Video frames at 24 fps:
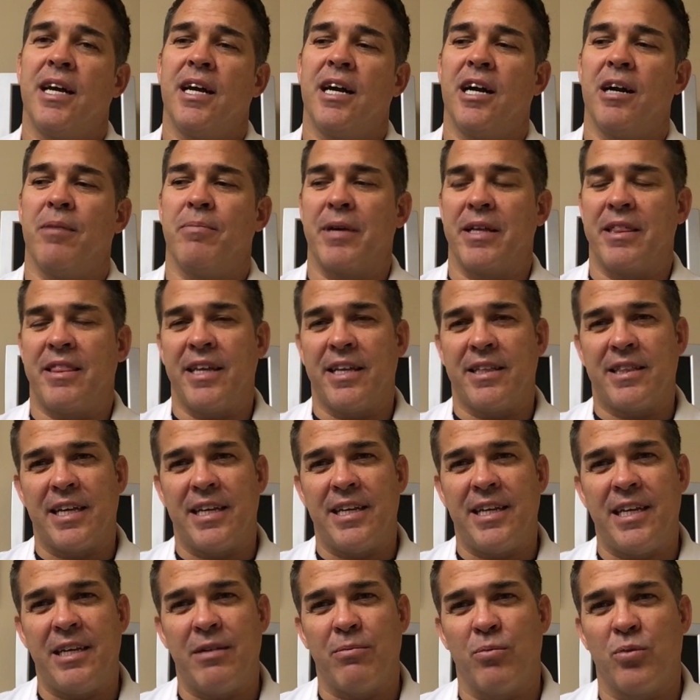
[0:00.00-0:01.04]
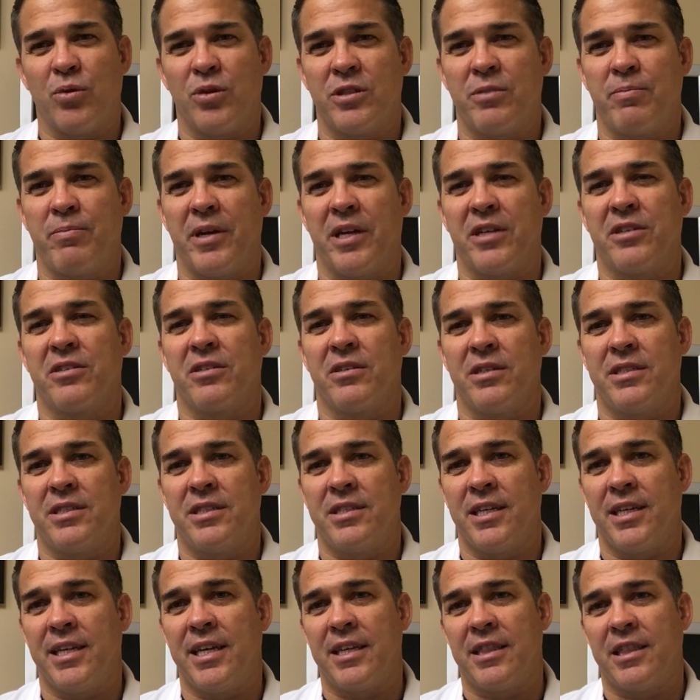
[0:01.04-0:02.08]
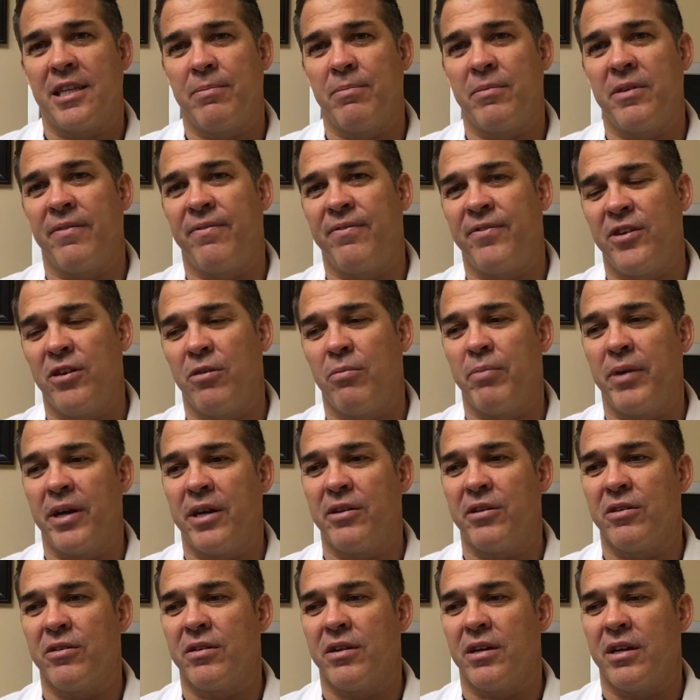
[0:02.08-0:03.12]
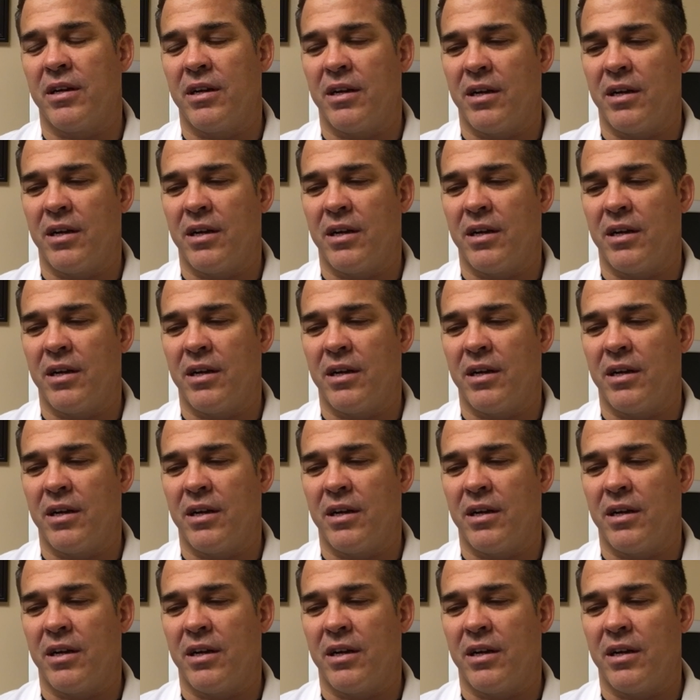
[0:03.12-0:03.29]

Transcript: Um, I think they needed more specialists to get them to feel better.